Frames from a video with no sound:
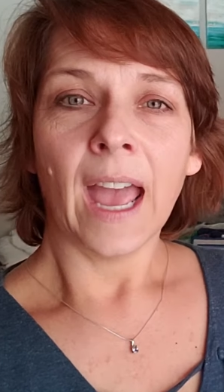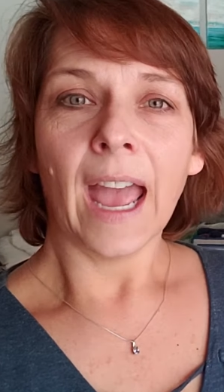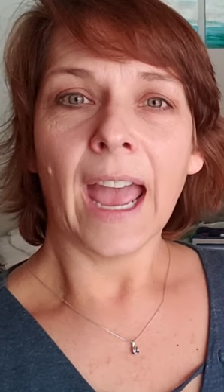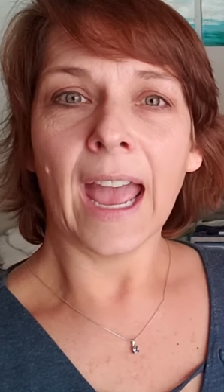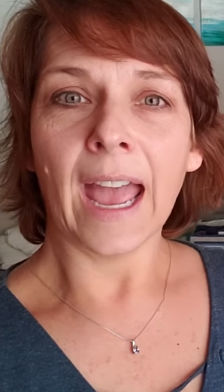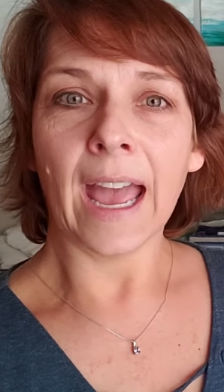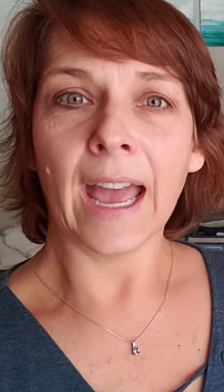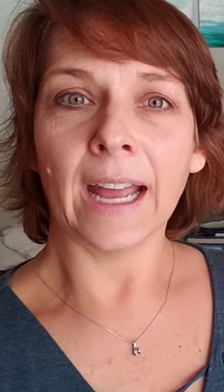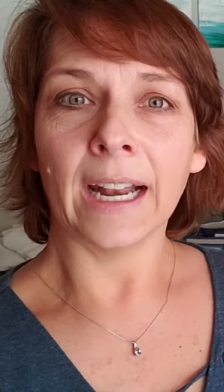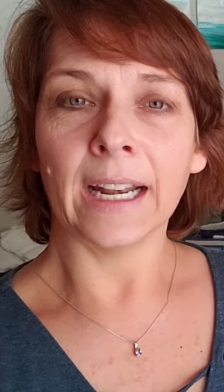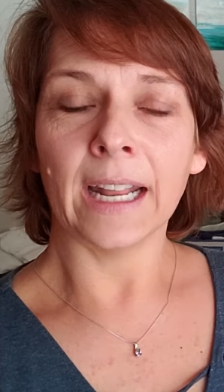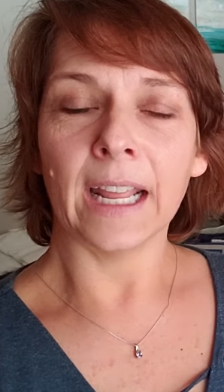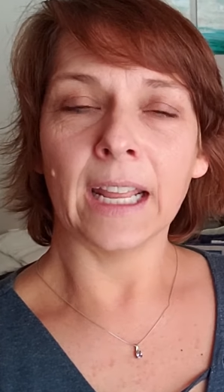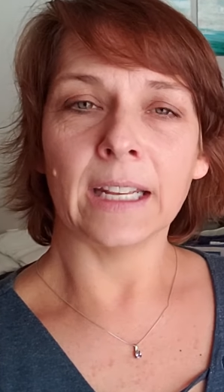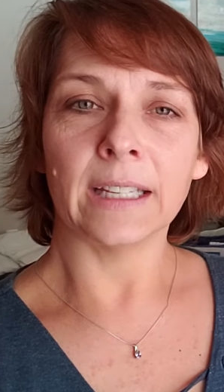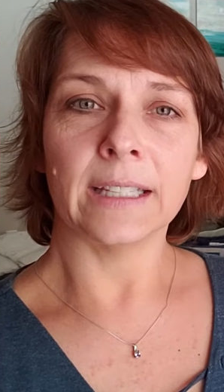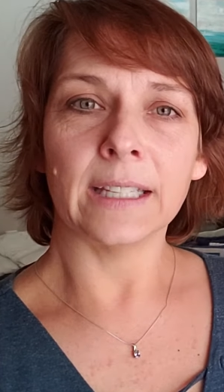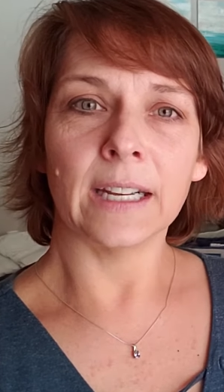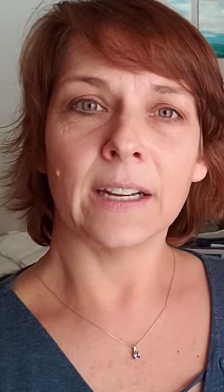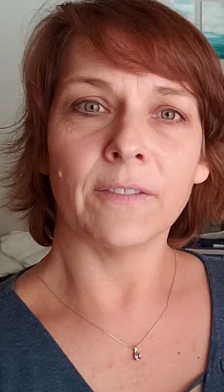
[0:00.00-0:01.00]
and
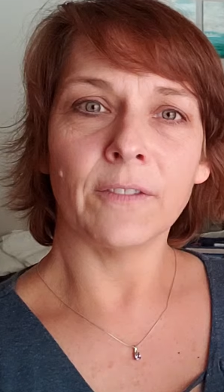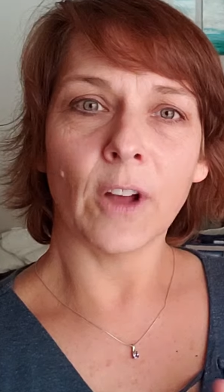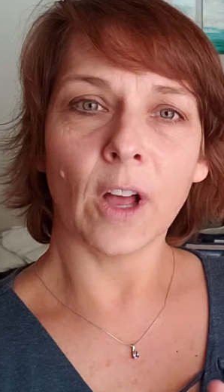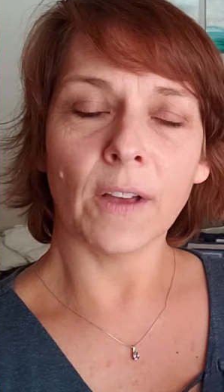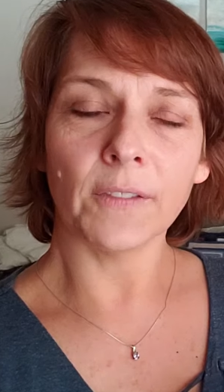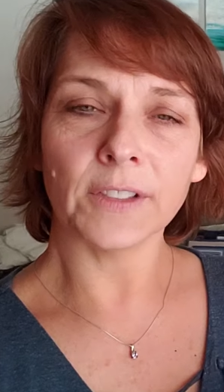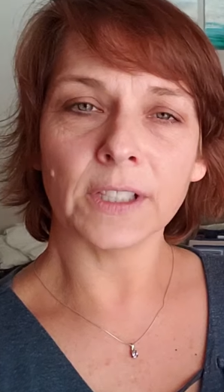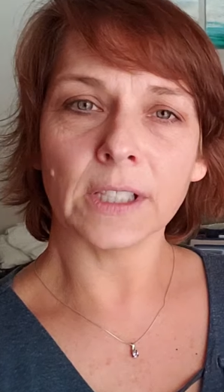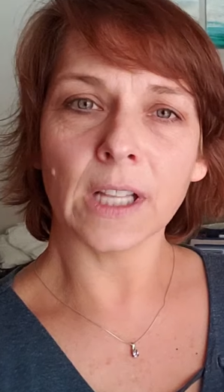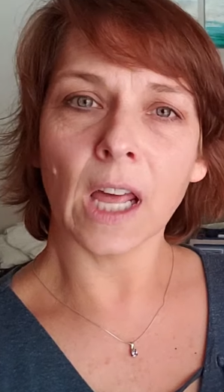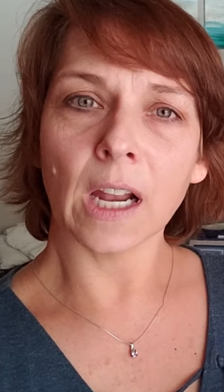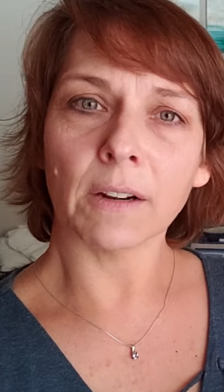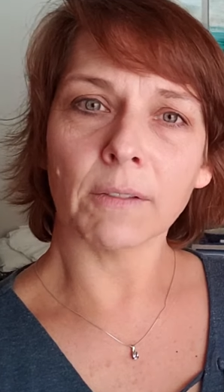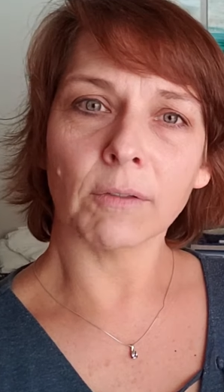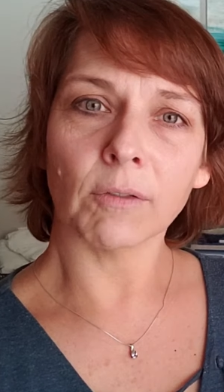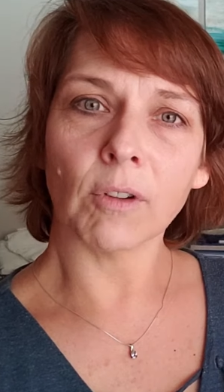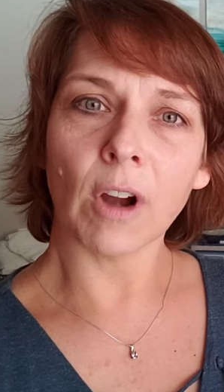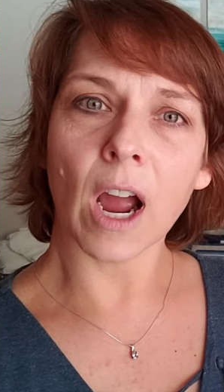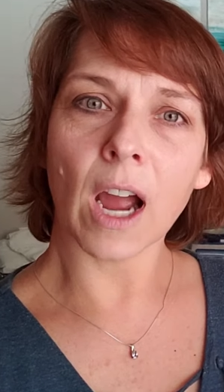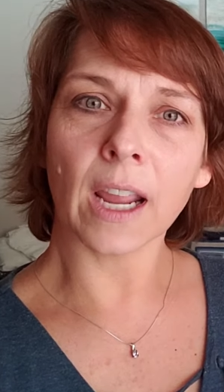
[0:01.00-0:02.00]
it involves a lot of
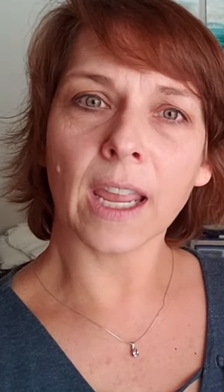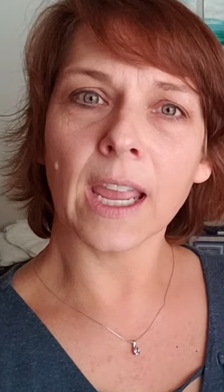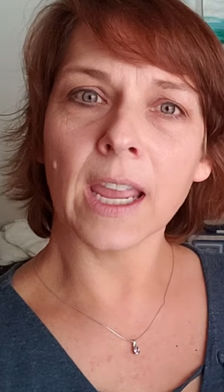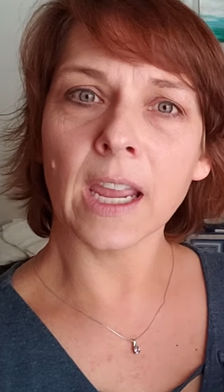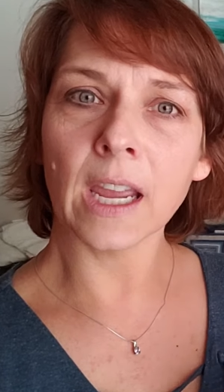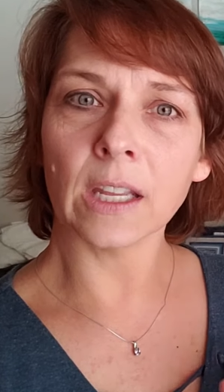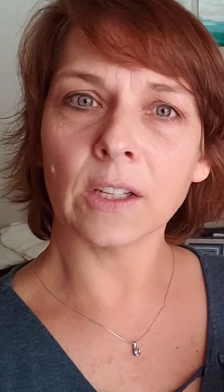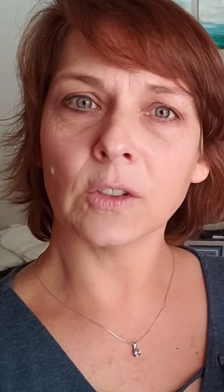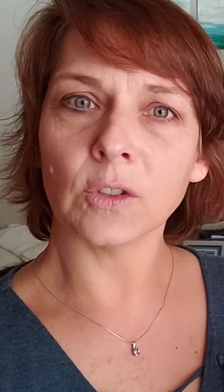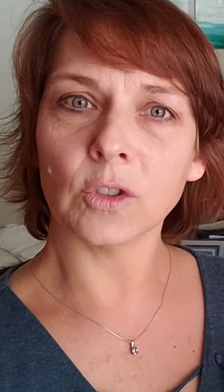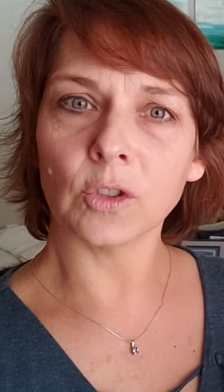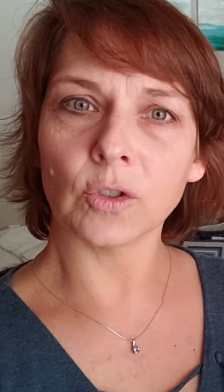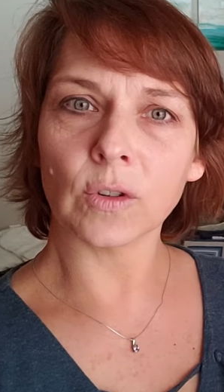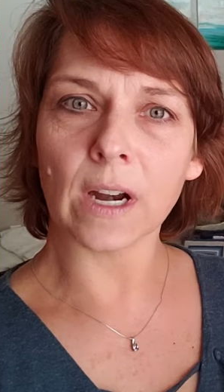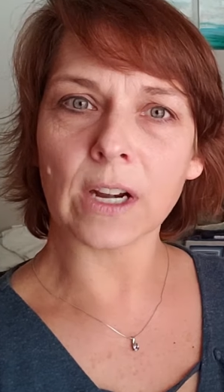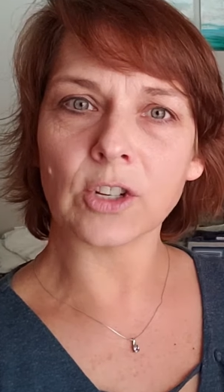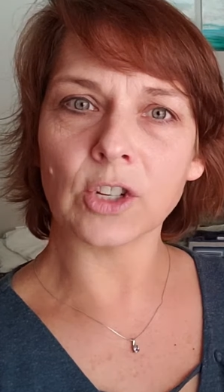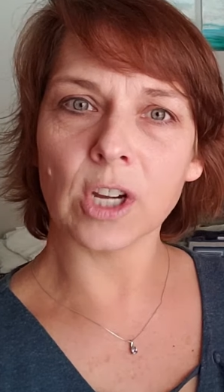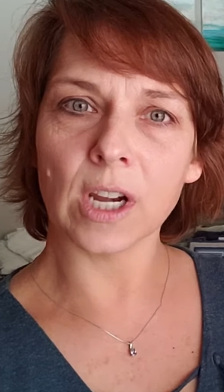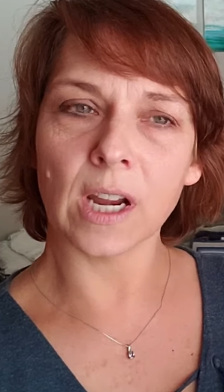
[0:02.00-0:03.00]
rocking and
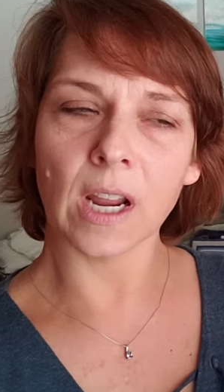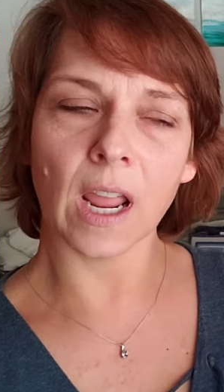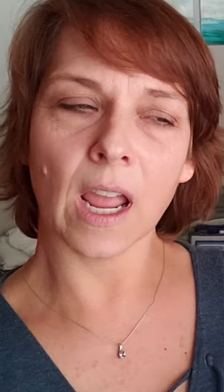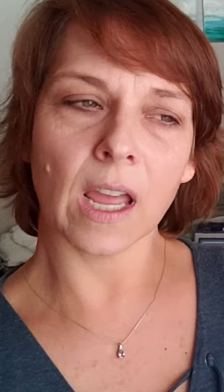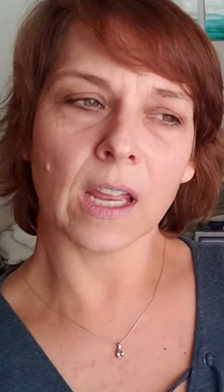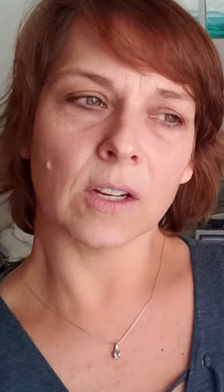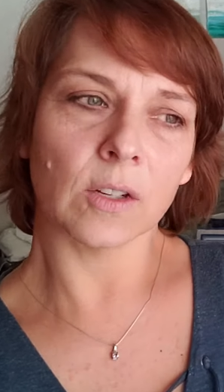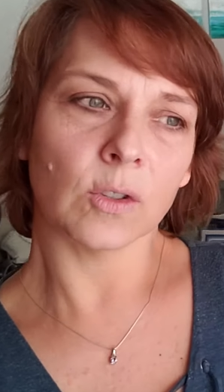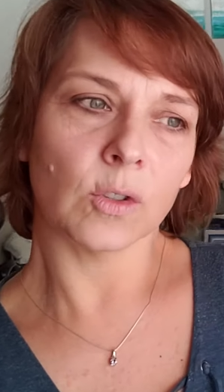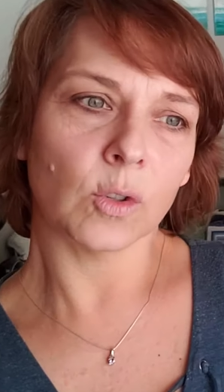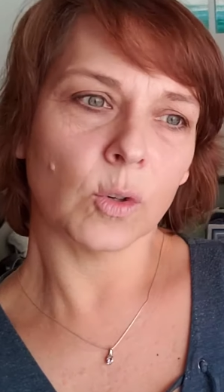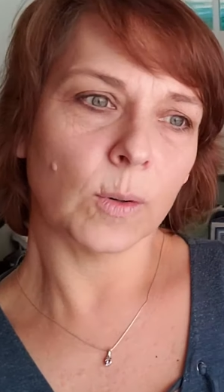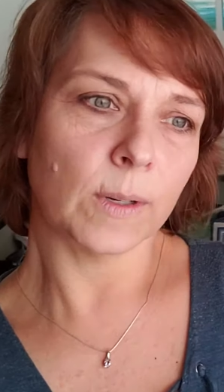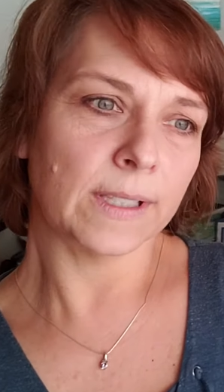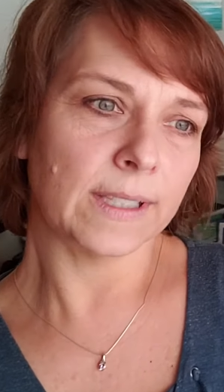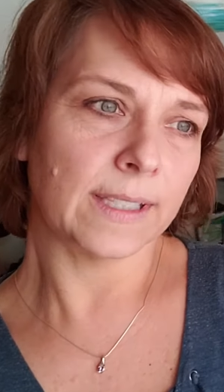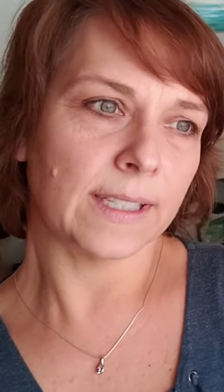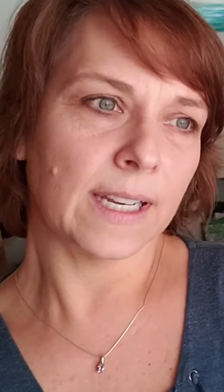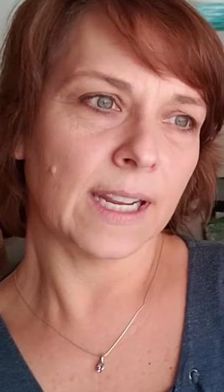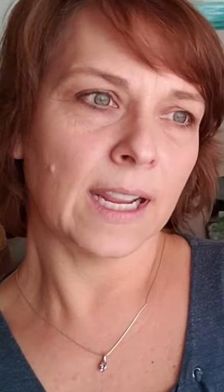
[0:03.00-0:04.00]
stretching and
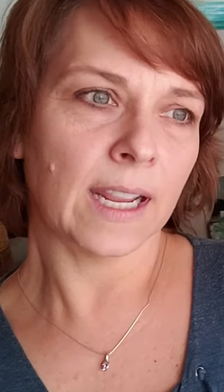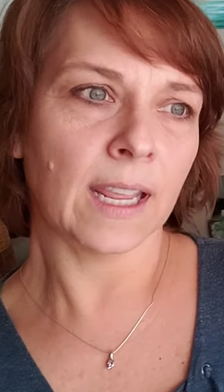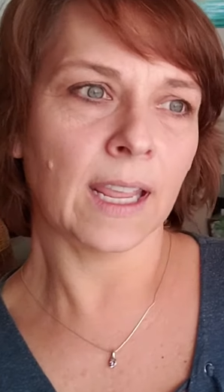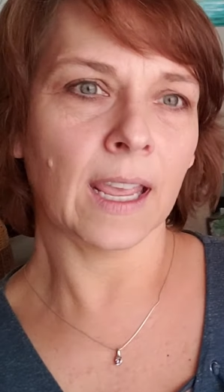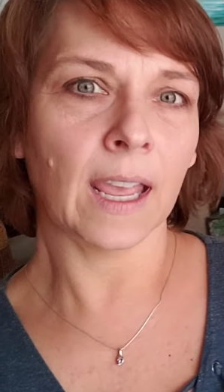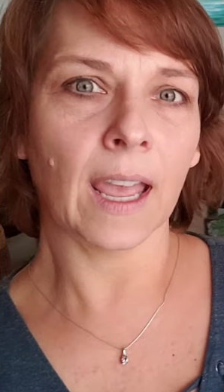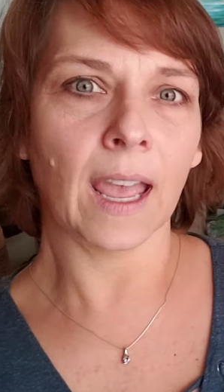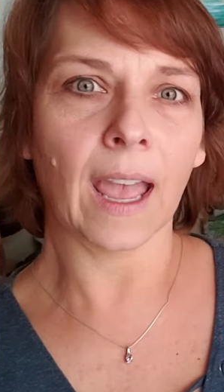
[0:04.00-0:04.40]
twisting,